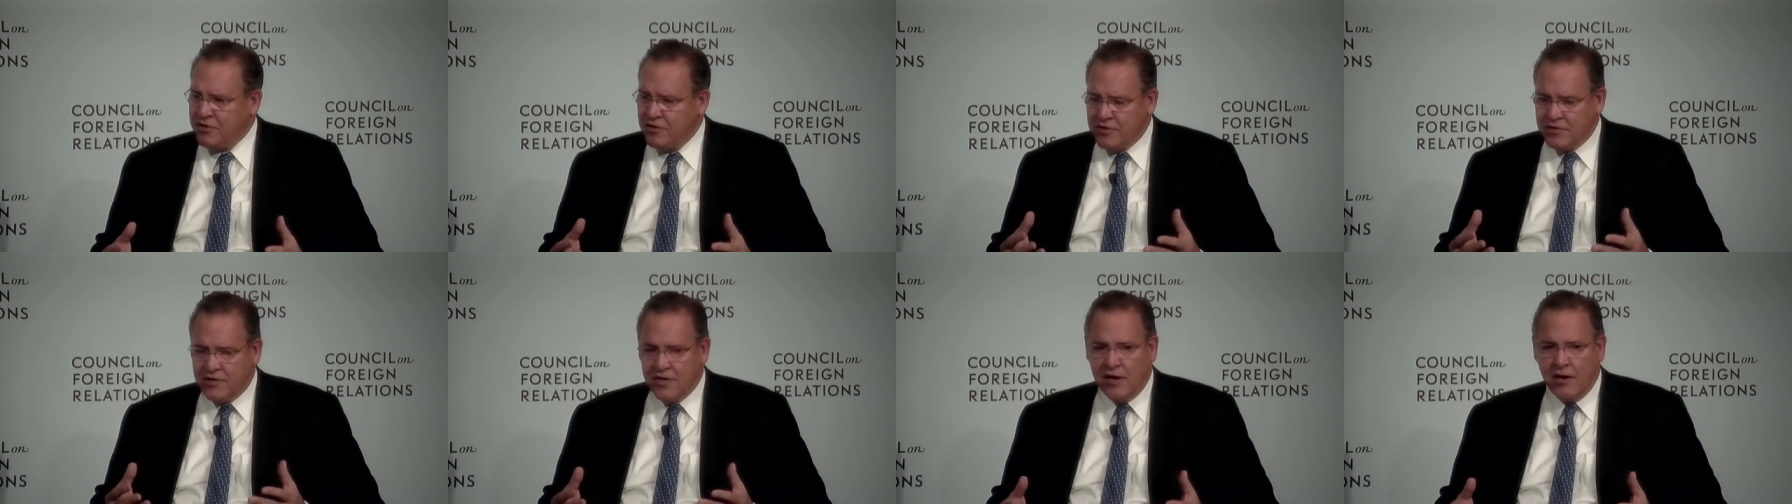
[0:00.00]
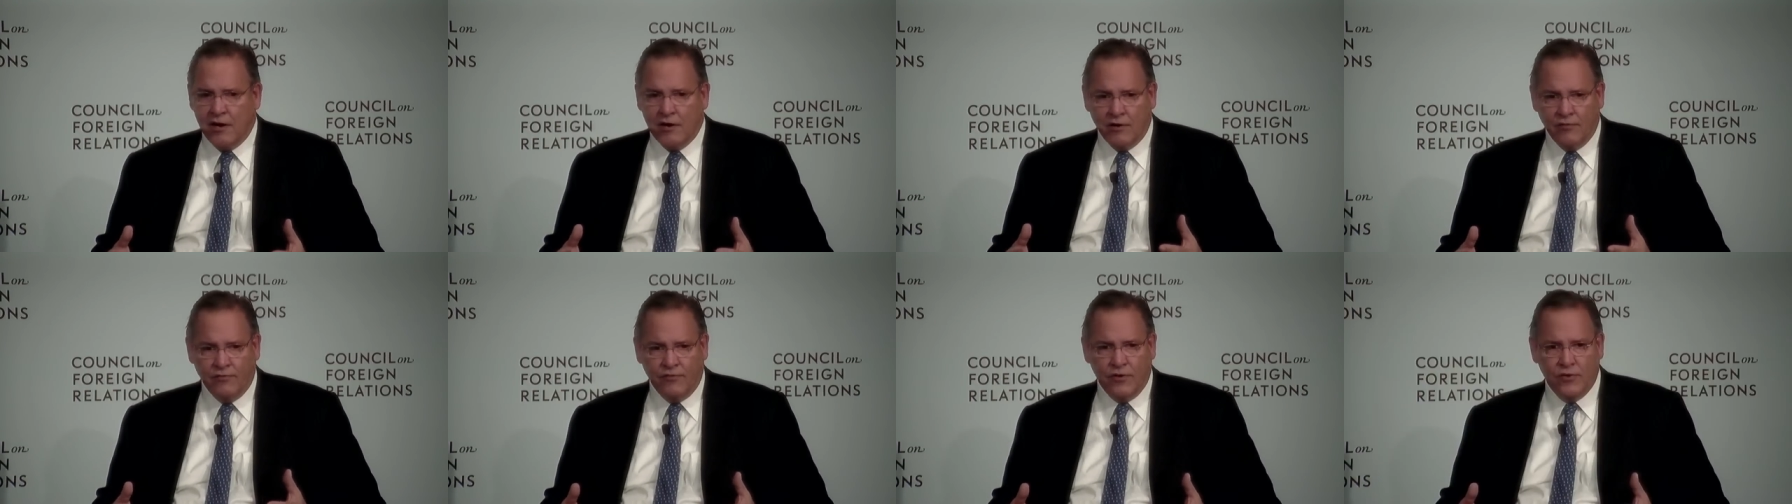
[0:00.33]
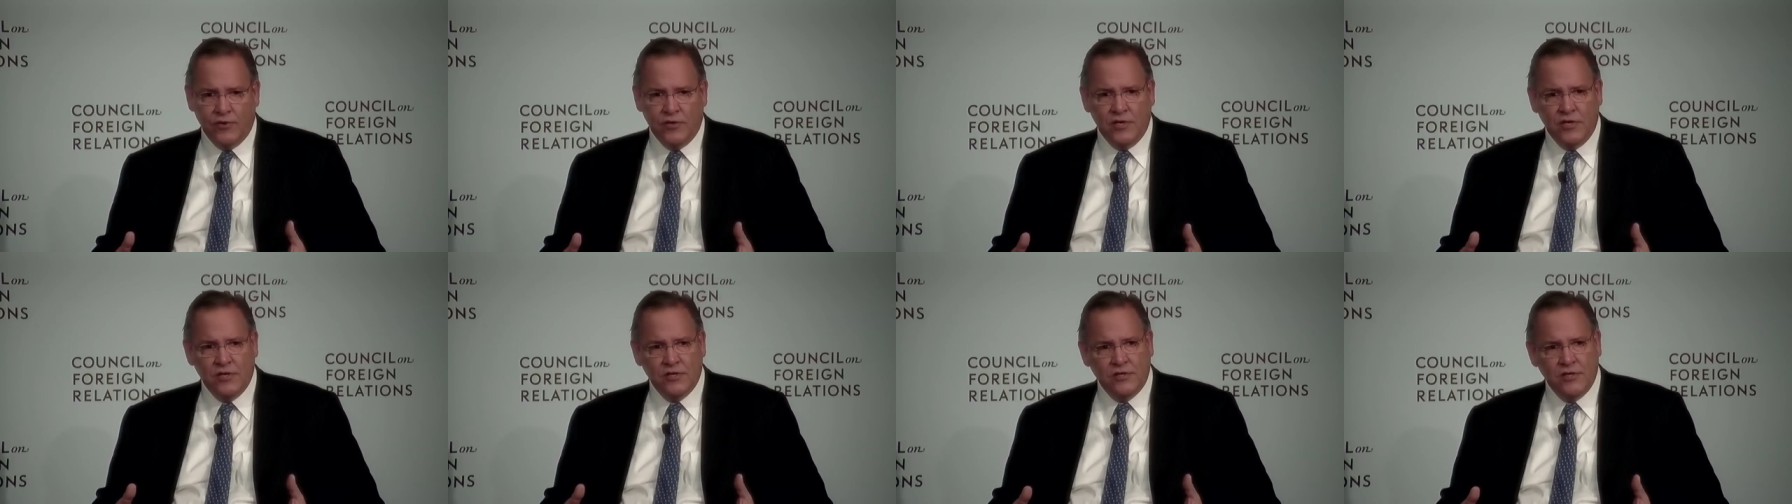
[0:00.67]
is the heart of U
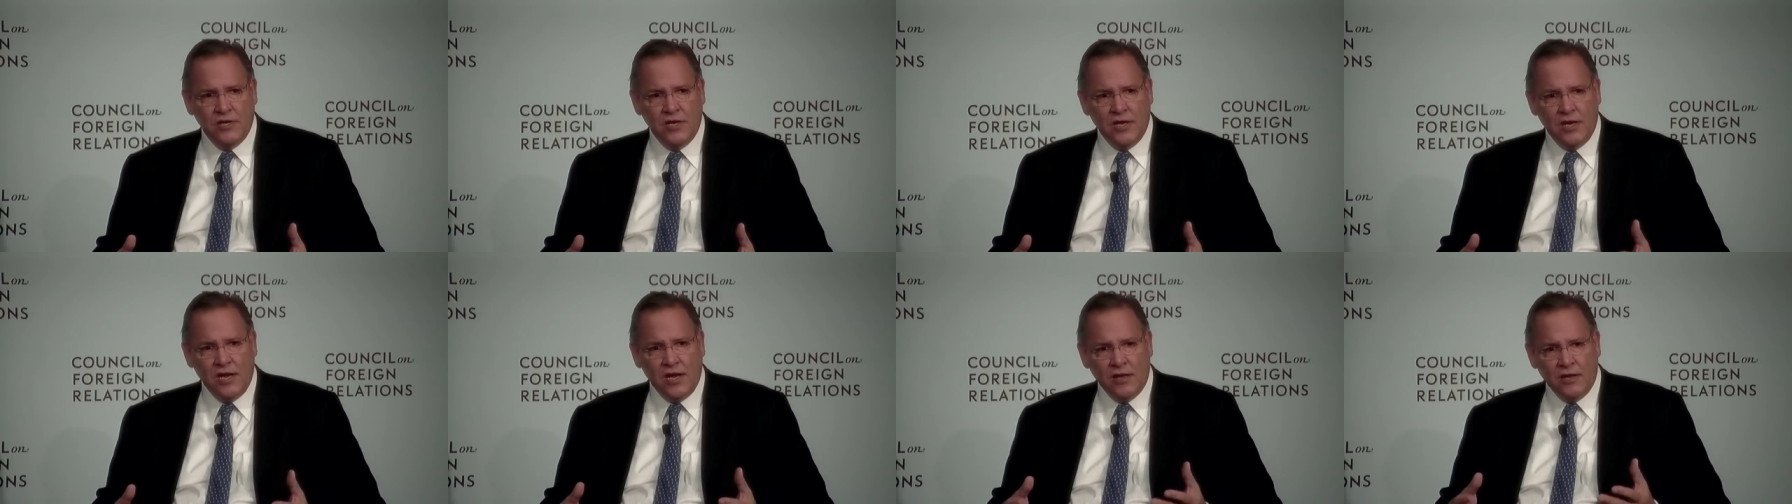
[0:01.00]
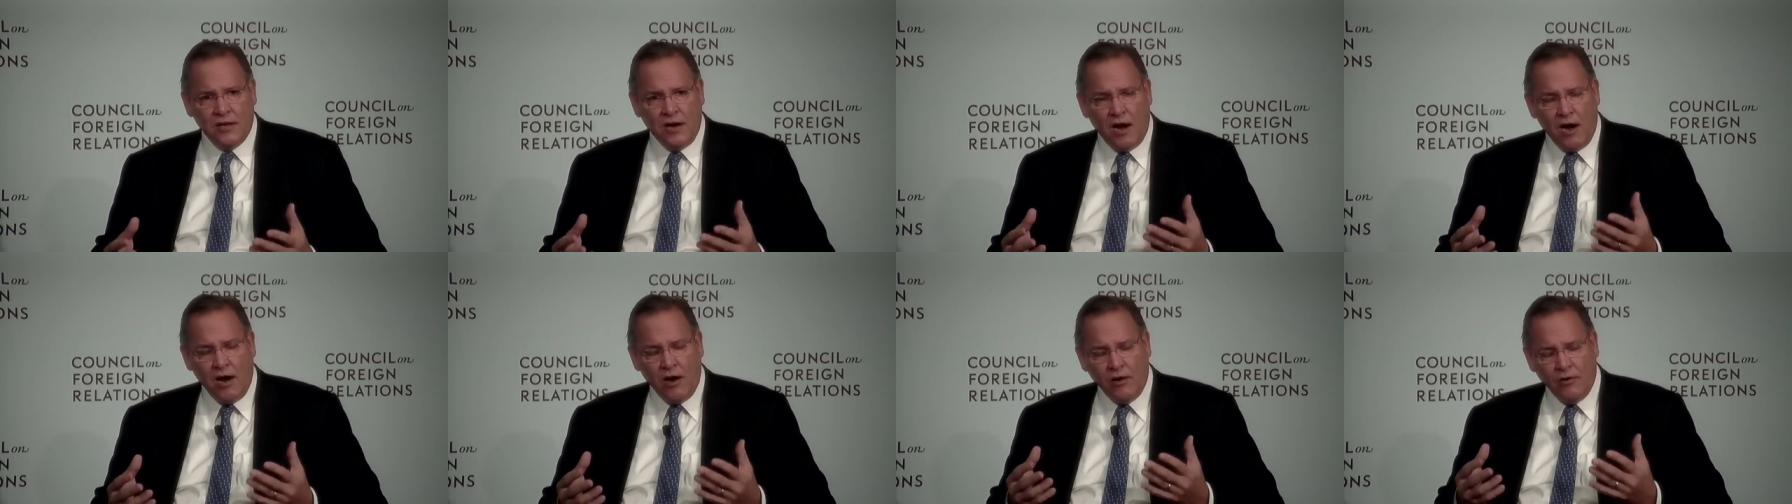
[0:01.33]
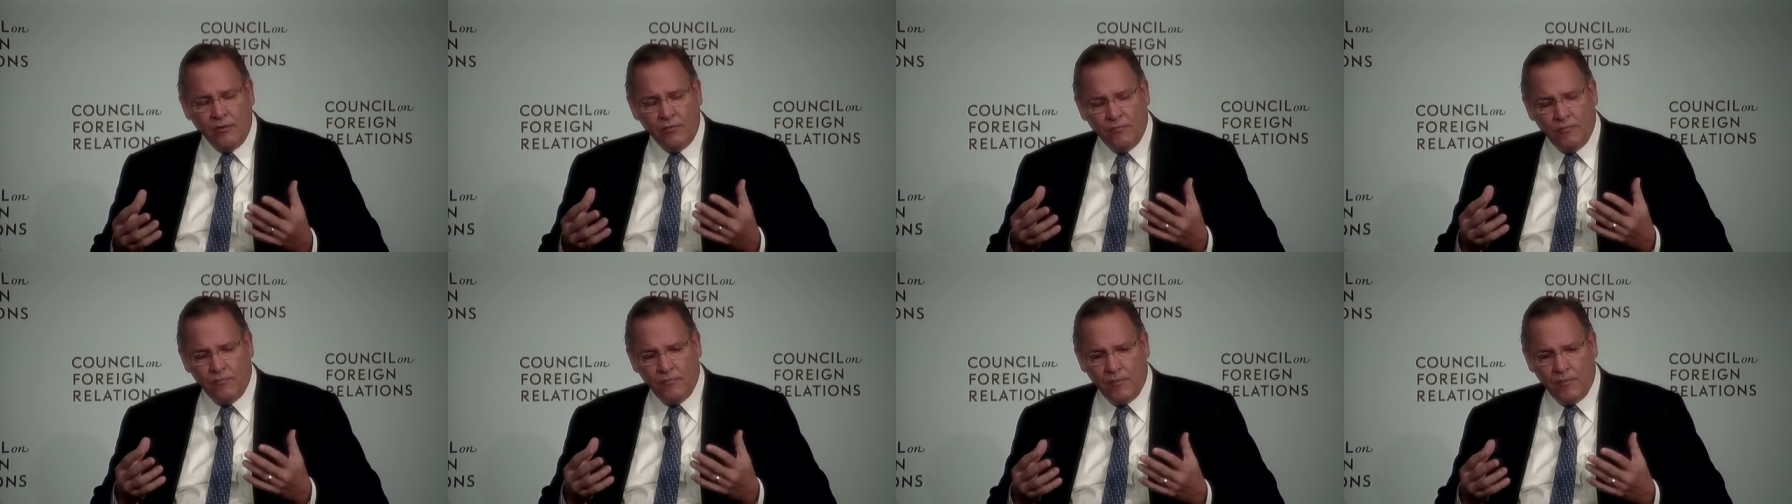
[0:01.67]
T C, and our,